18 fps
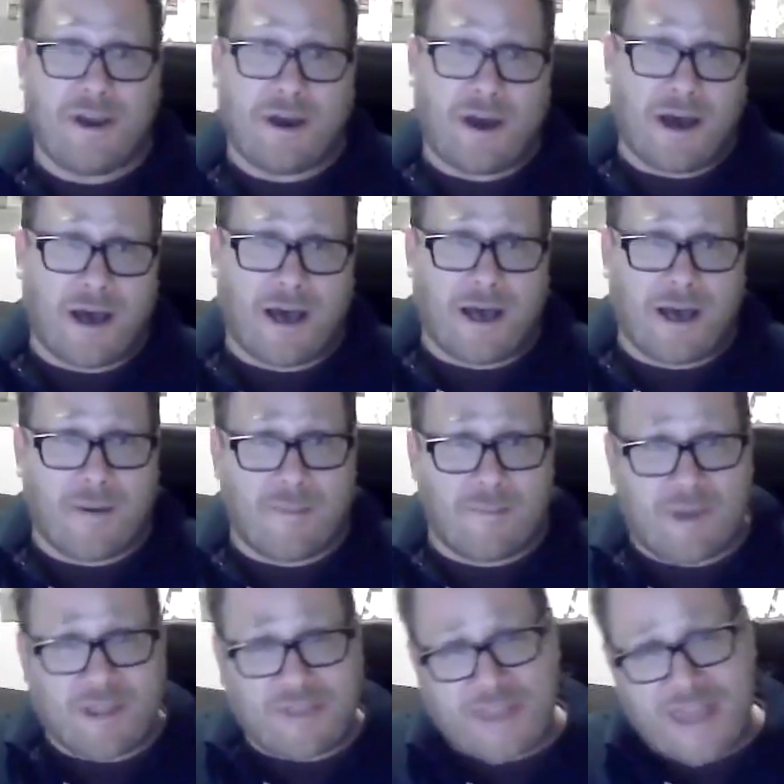
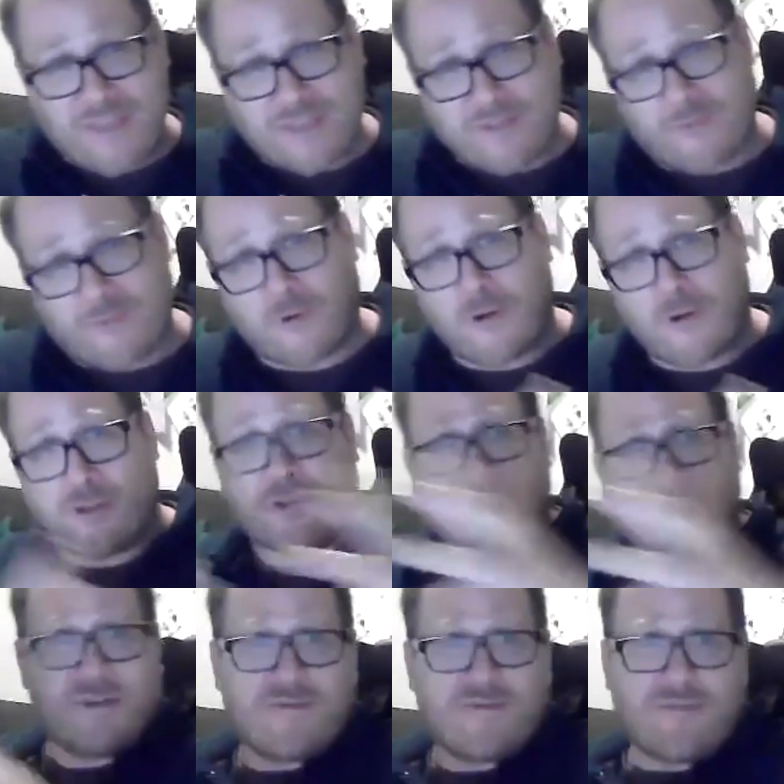But then the further
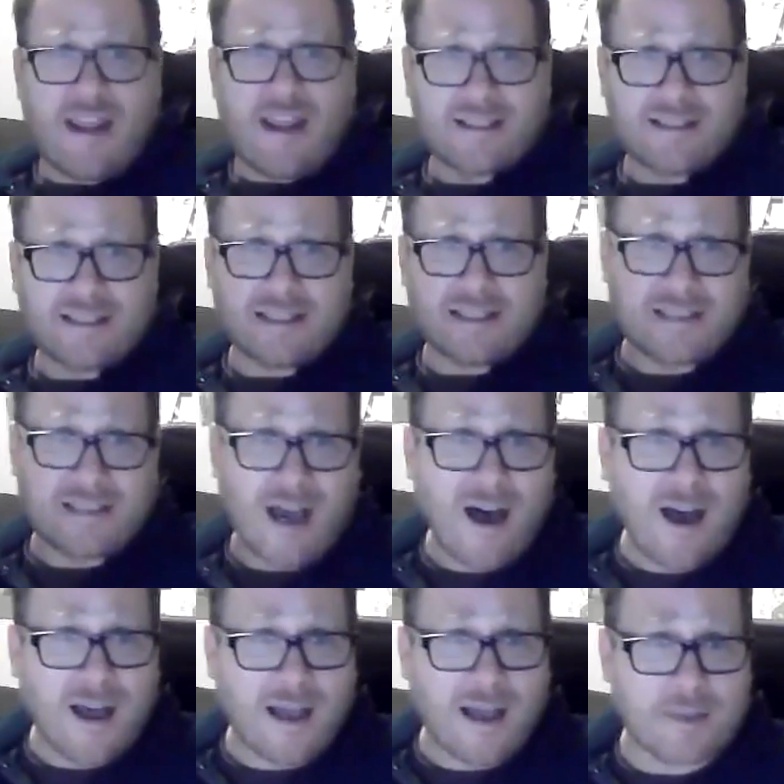you advance in
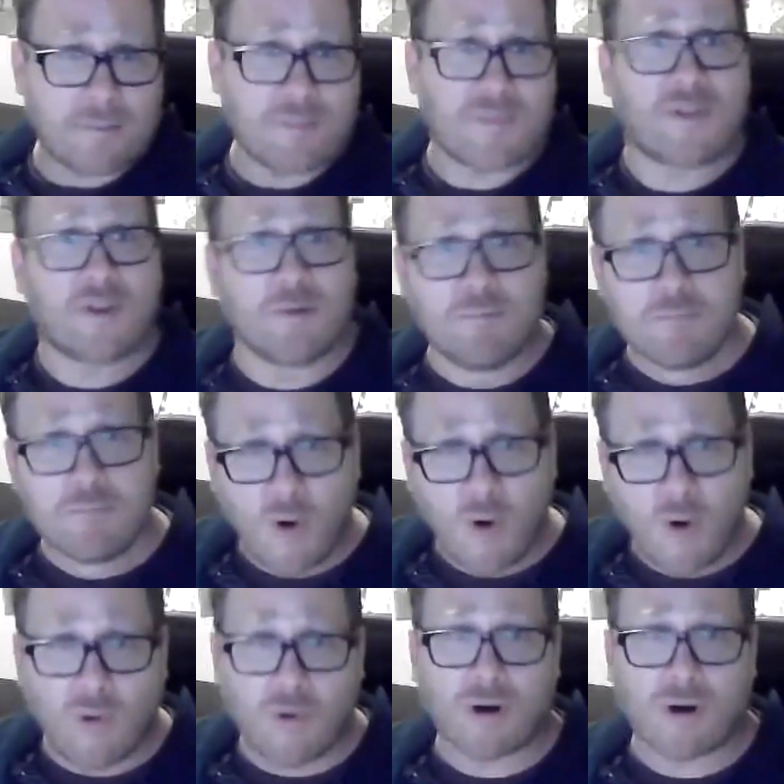time, the
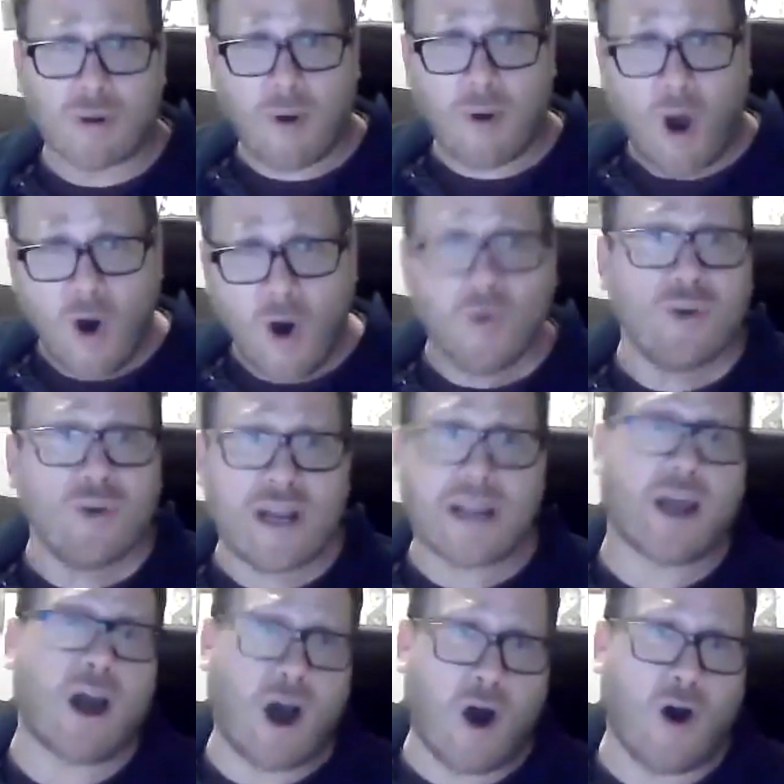more
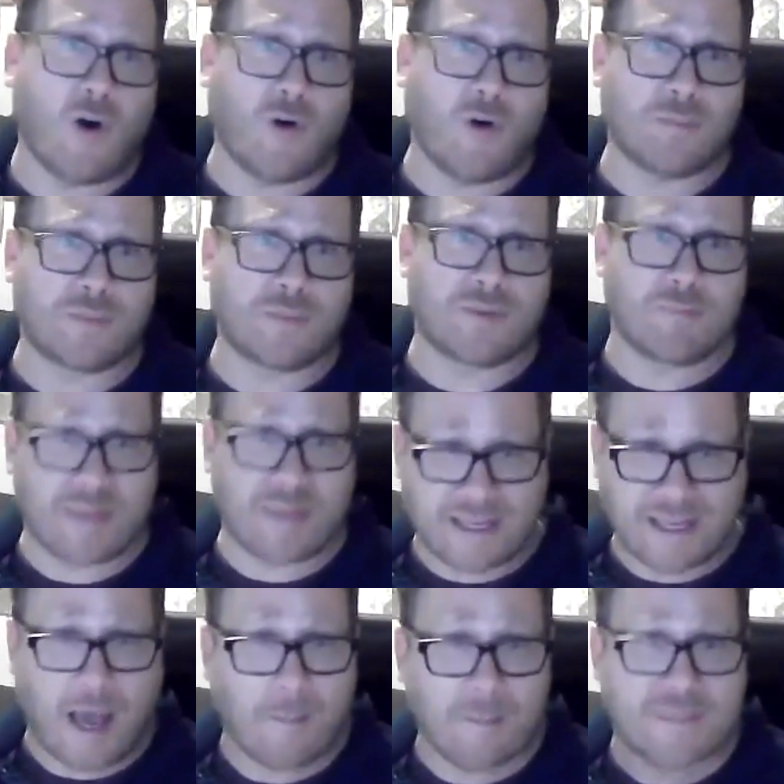owning a home
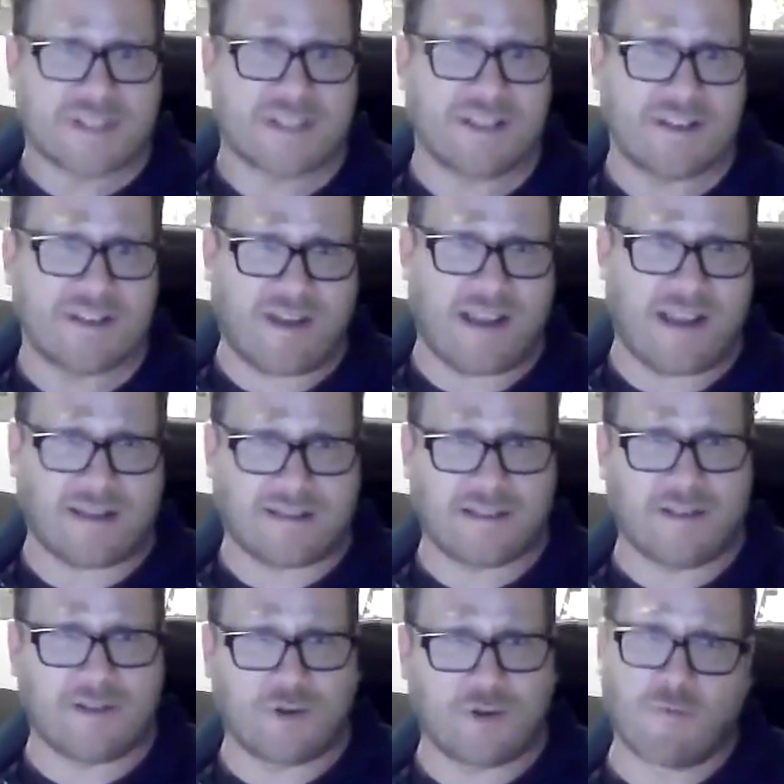becomes an
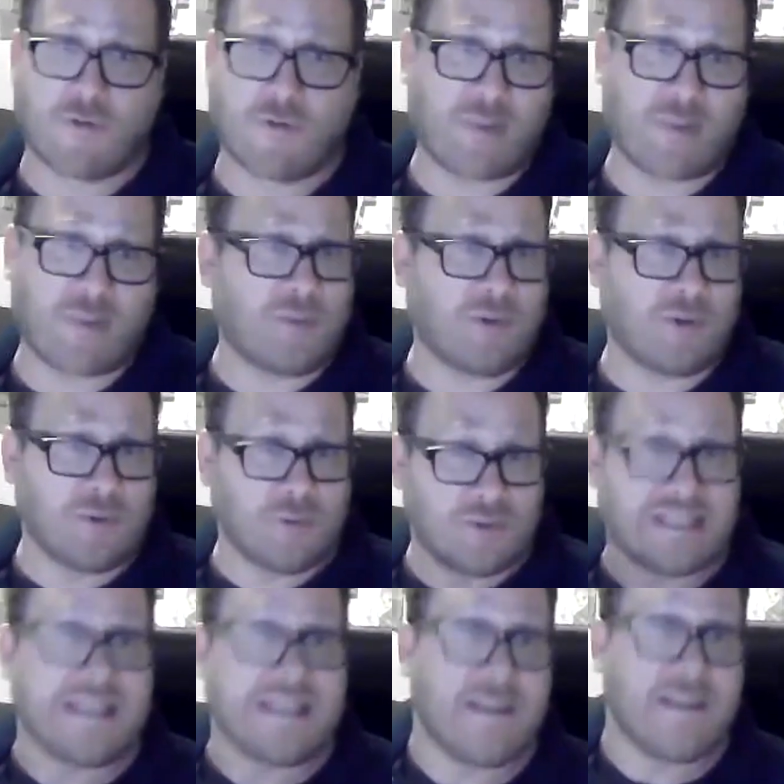advantage over people who
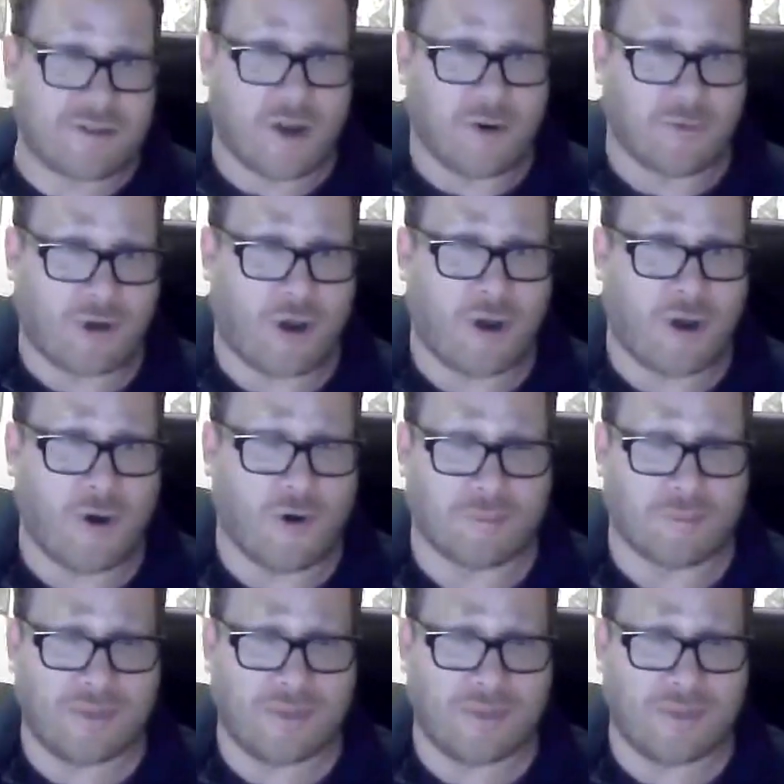didn't own a home.